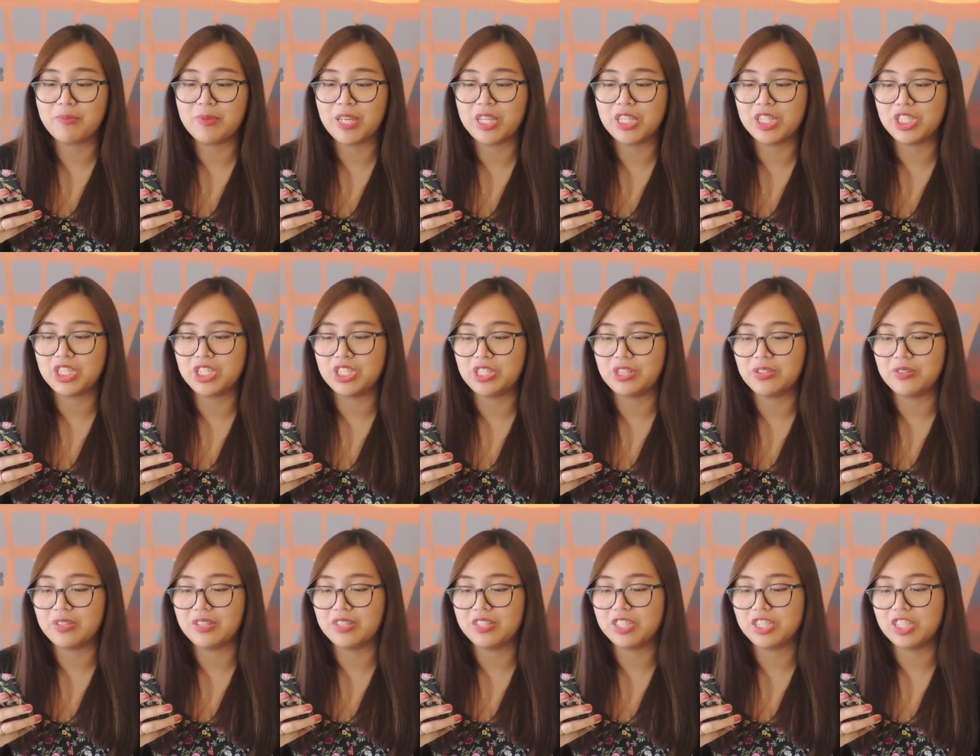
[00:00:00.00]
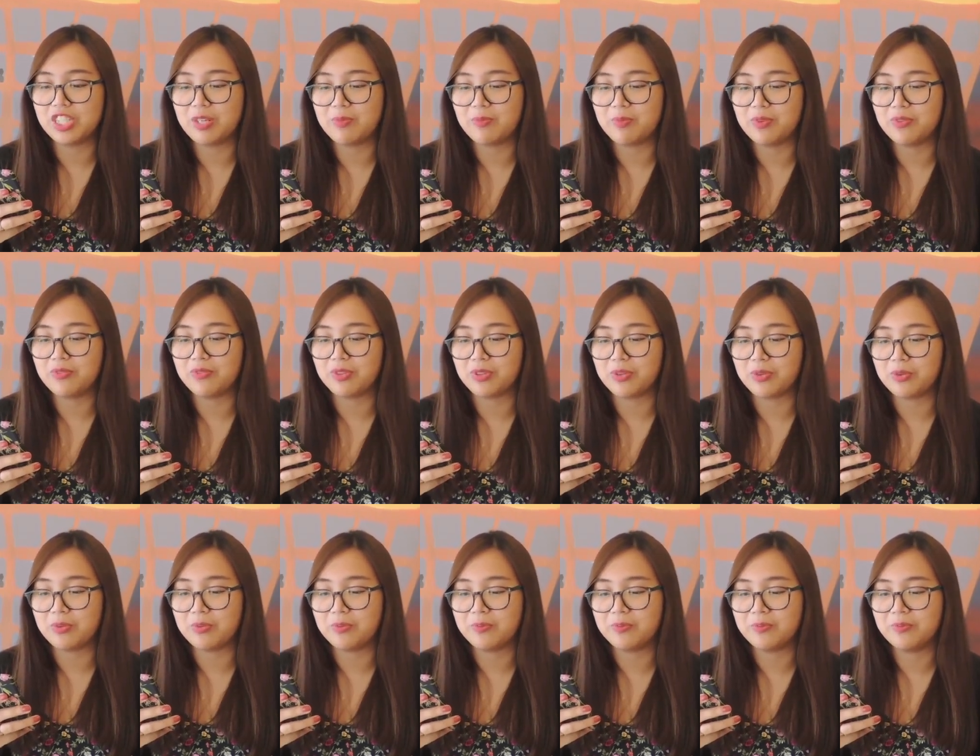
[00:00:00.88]
from Ed Sheeran, Shape
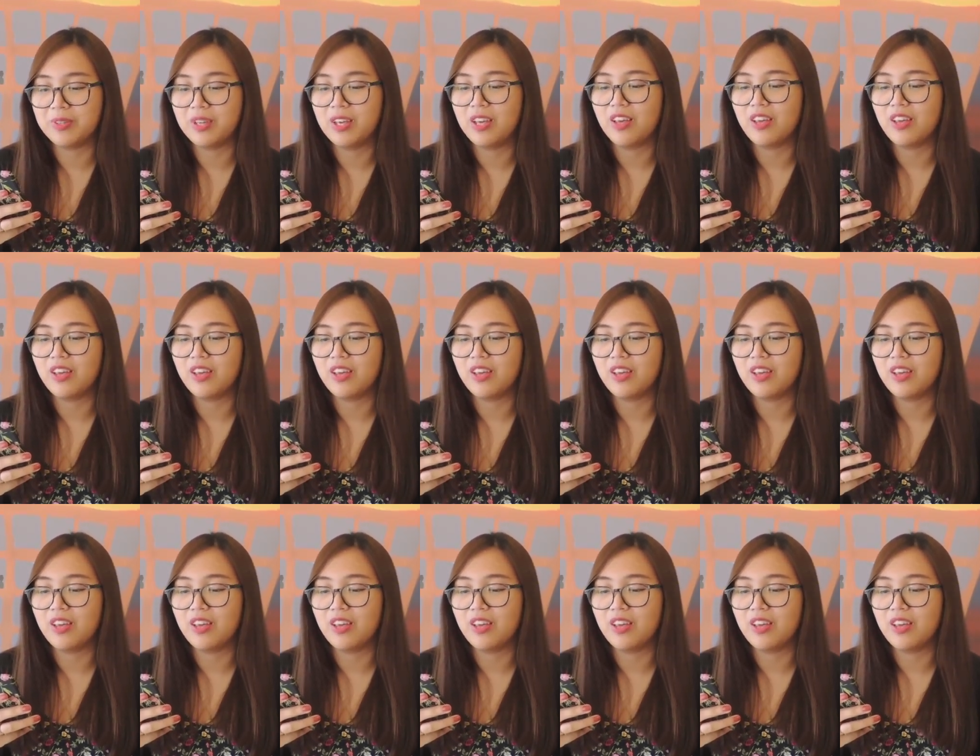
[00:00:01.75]
of You.